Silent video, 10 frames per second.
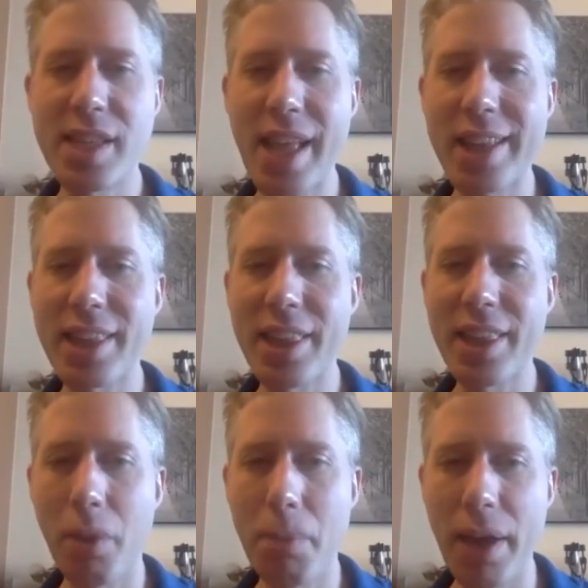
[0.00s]
next
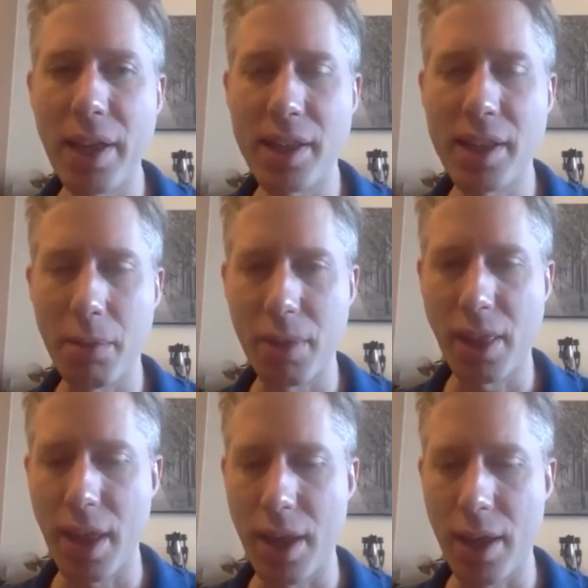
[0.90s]
little bit is
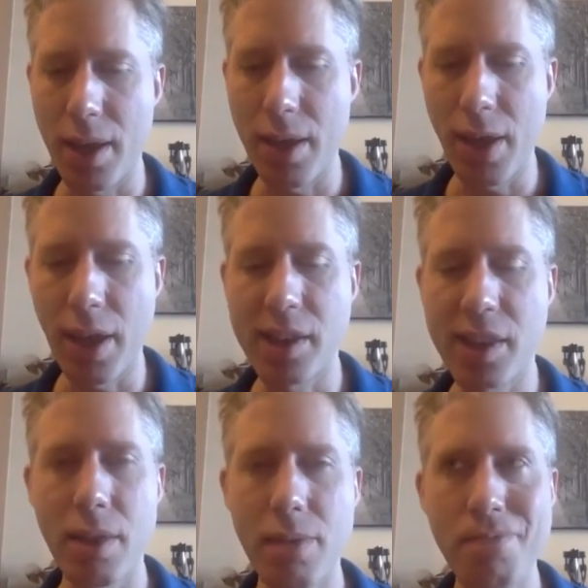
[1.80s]
something that
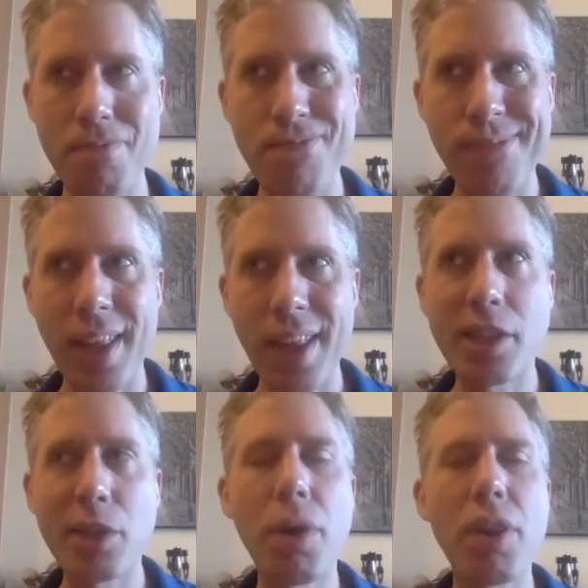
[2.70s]
is
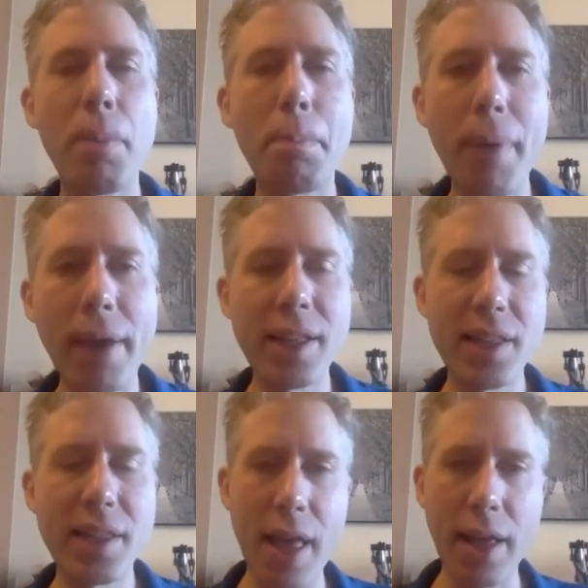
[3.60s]
it's one of the
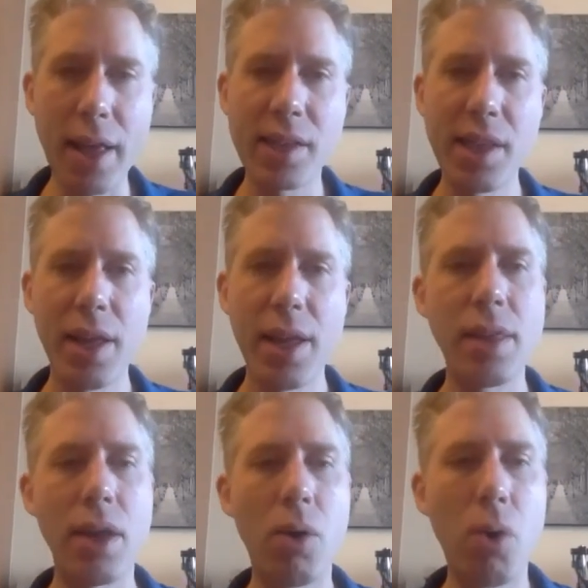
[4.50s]
biggest things
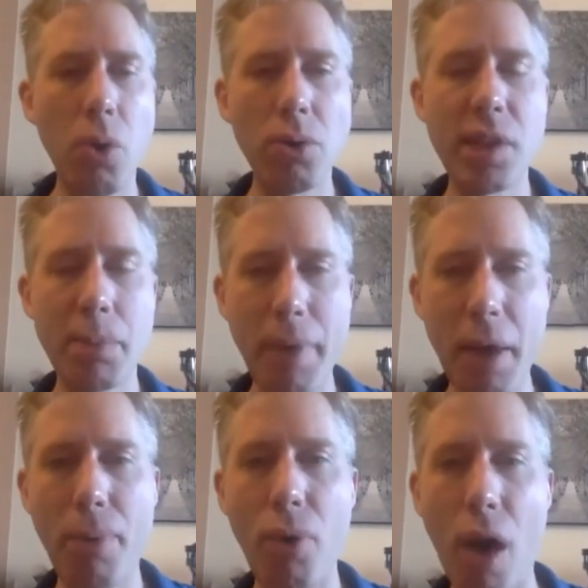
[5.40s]
that holds
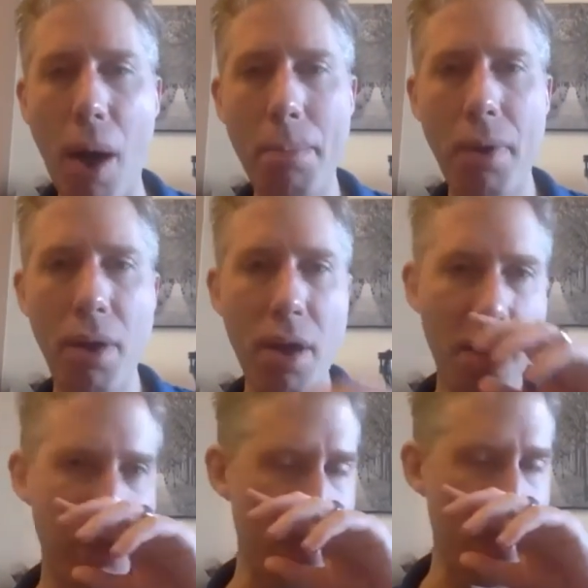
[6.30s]
people up
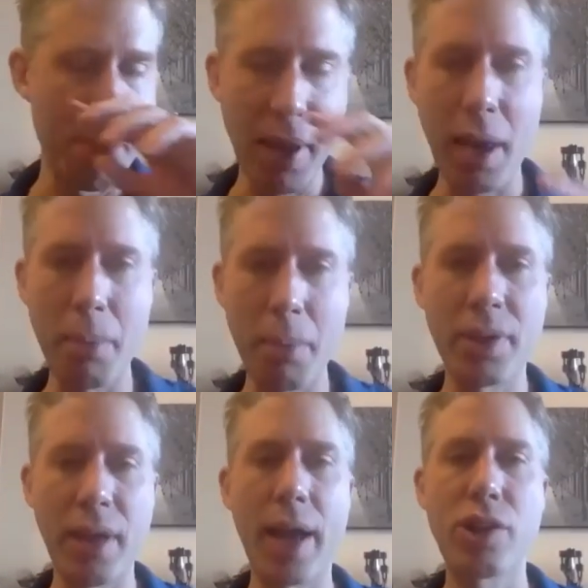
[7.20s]
from being
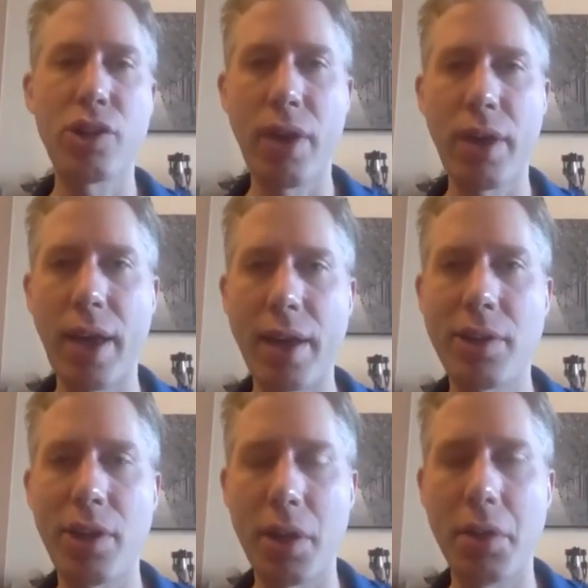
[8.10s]
able to actually
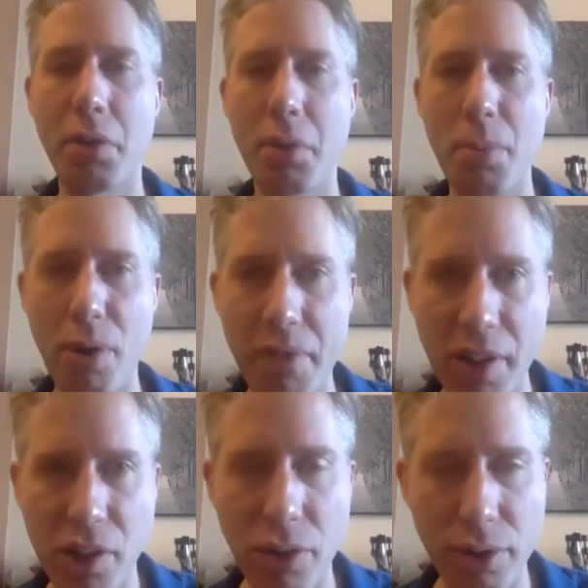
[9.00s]
engage and do the
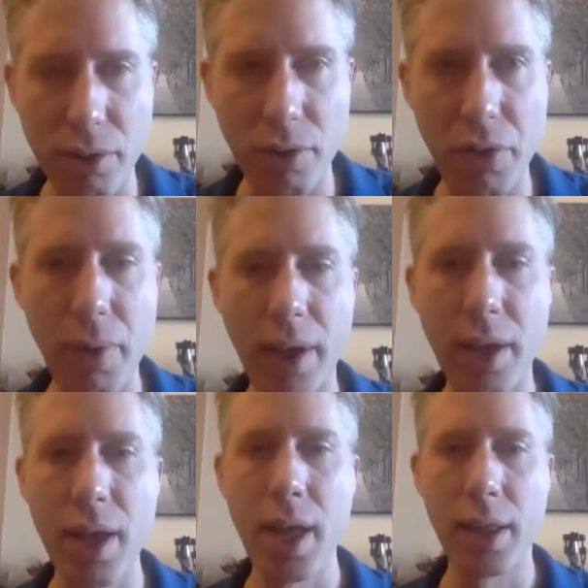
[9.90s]
motivational interviewing
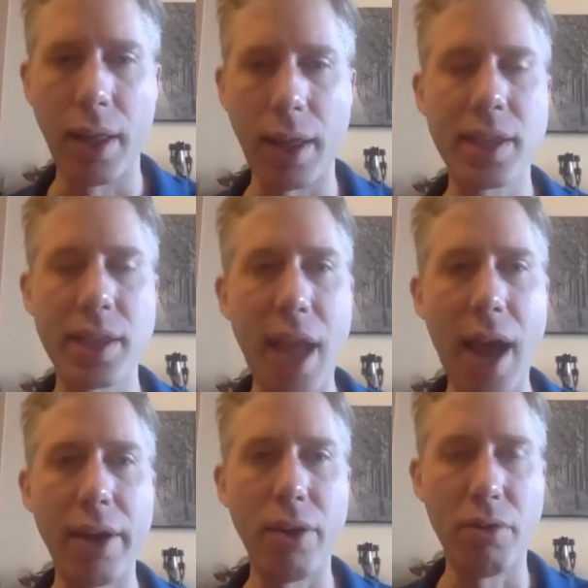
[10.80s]
like
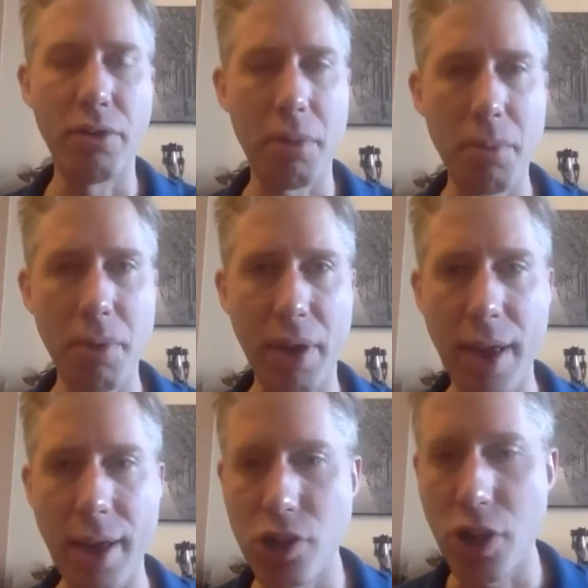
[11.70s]
style of
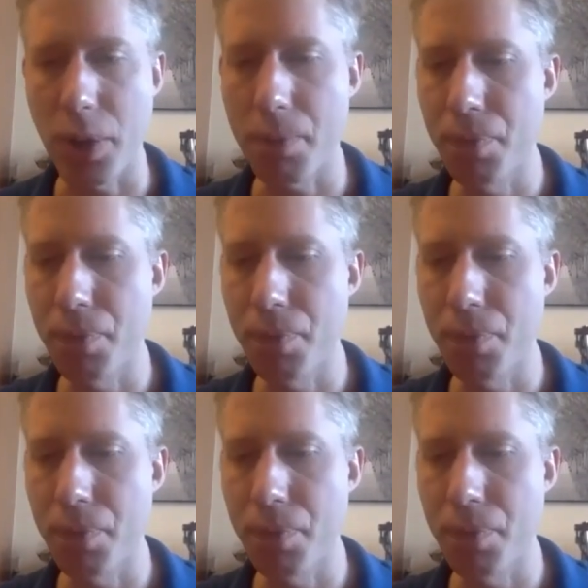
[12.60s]
communication.